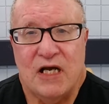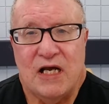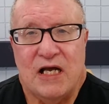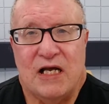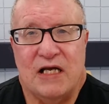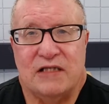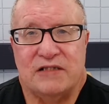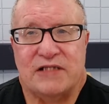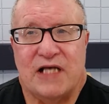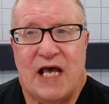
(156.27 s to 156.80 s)

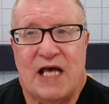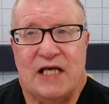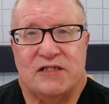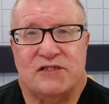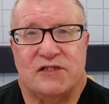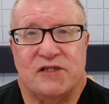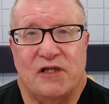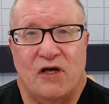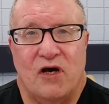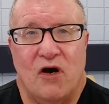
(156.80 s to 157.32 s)
is a
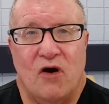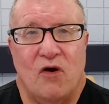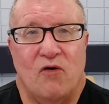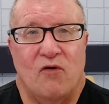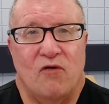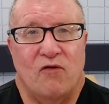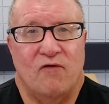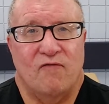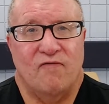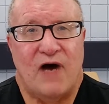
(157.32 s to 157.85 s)

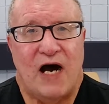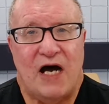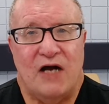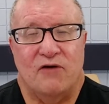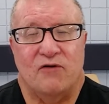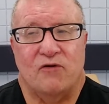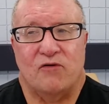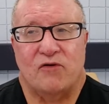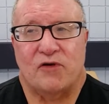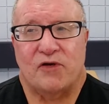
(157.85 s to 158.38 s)
slow
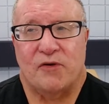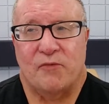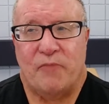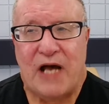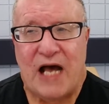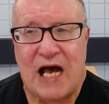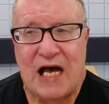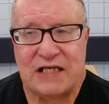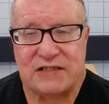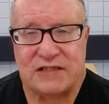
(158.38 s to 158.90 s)
vital
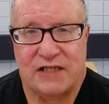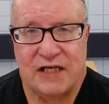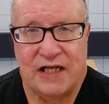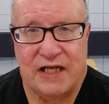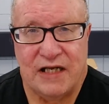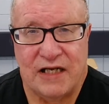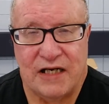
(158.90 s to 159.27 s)
capacity.